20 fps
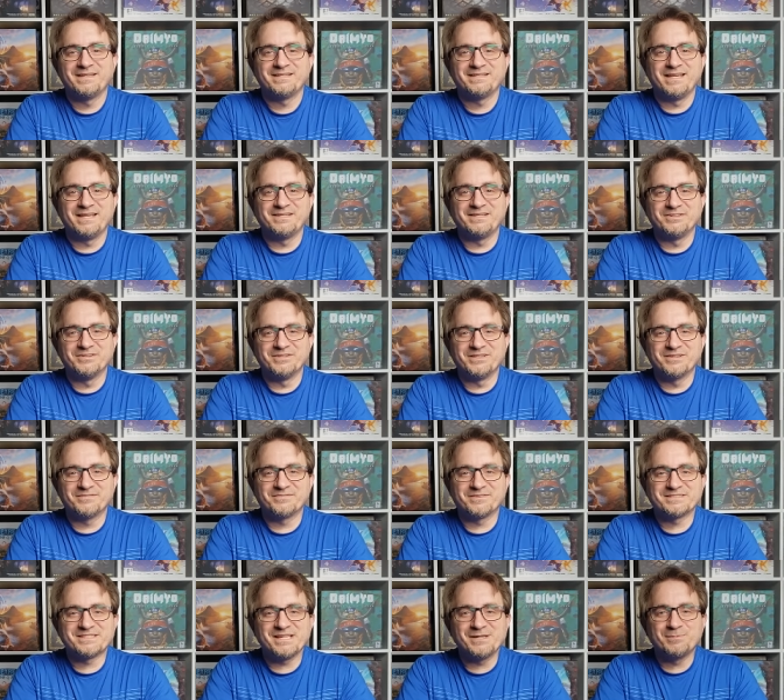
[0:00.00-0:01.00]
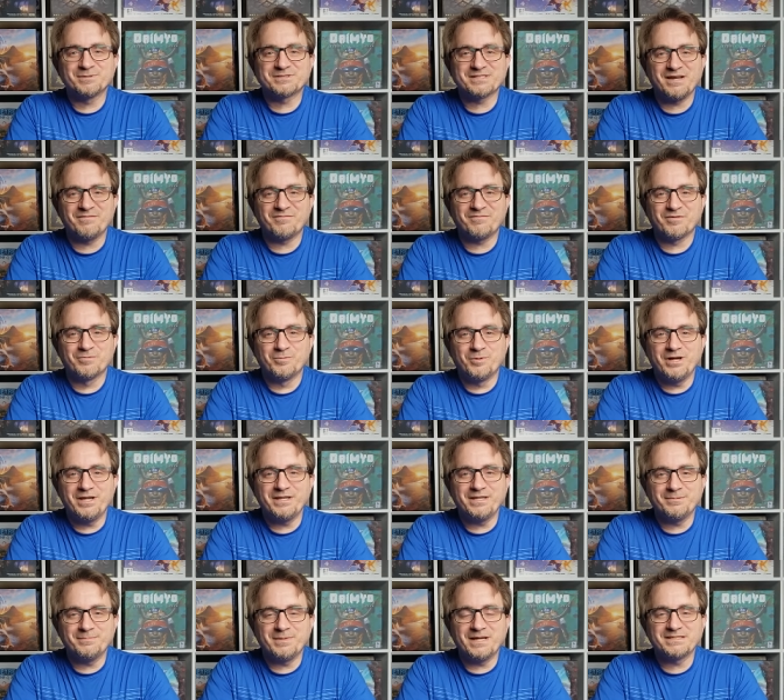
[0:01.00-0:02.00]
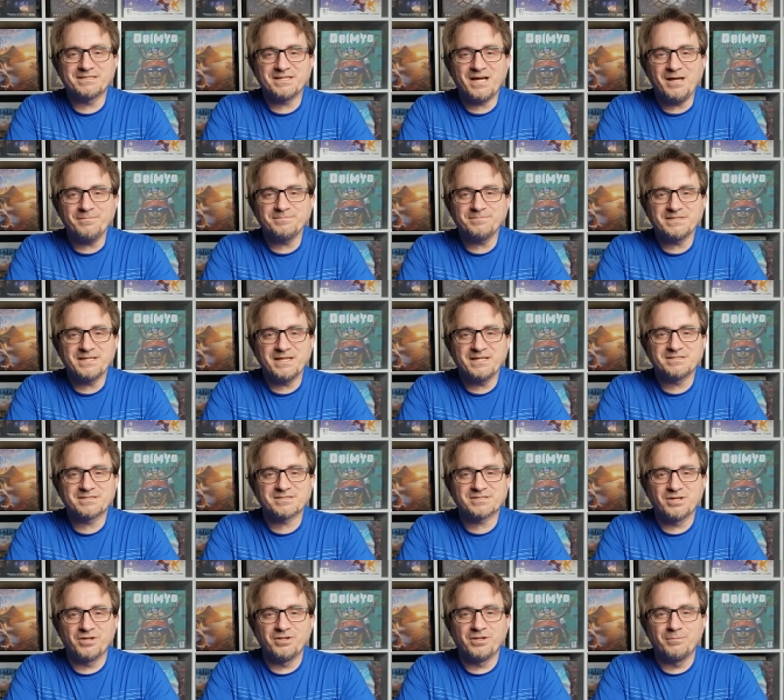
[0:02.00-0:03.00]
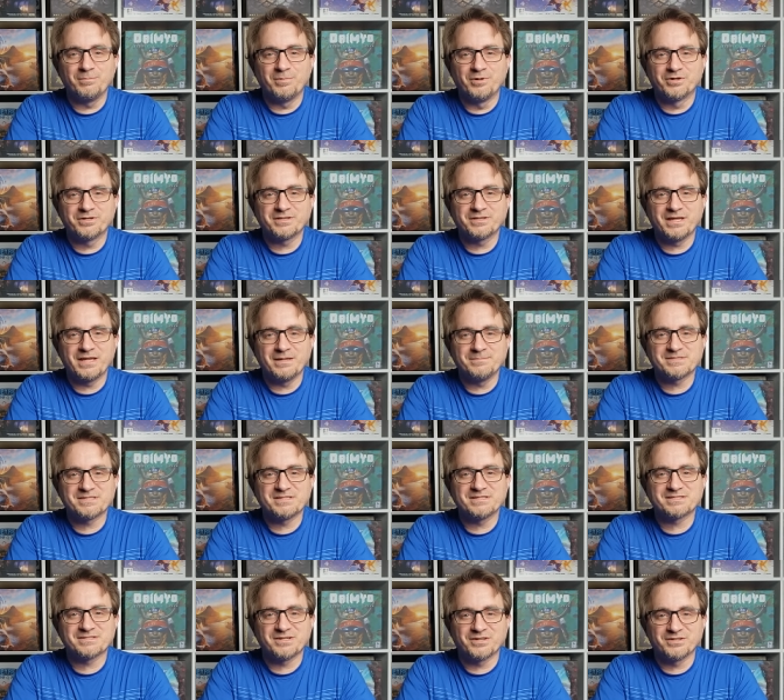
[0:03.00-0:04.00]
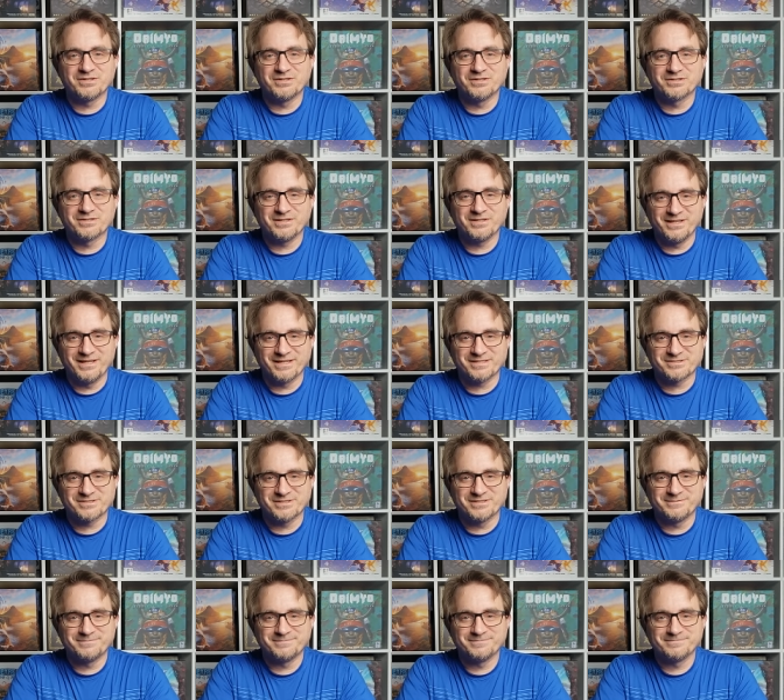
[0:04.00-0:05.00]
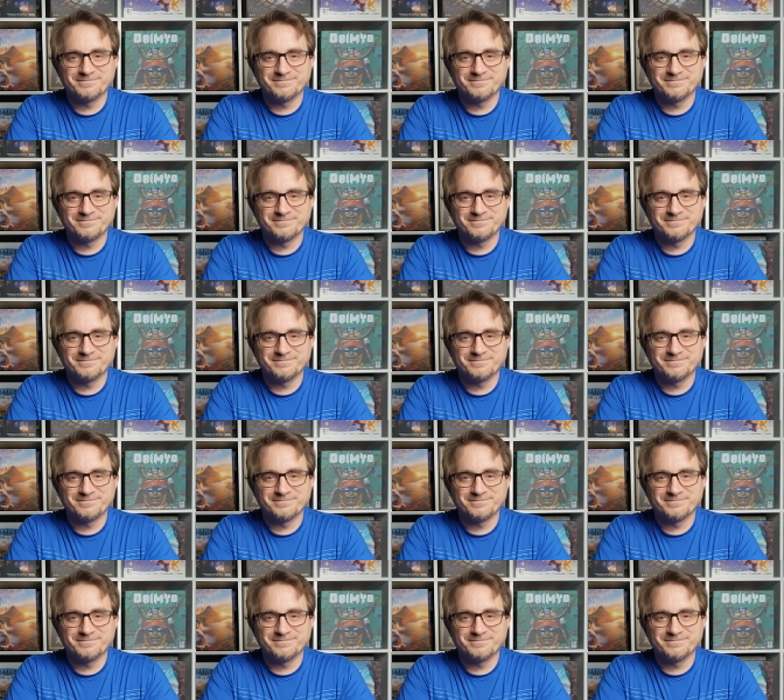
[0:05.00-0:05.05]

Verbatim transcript: Daniel here for Tabletop for One and my top 10 solo board games to start your collection.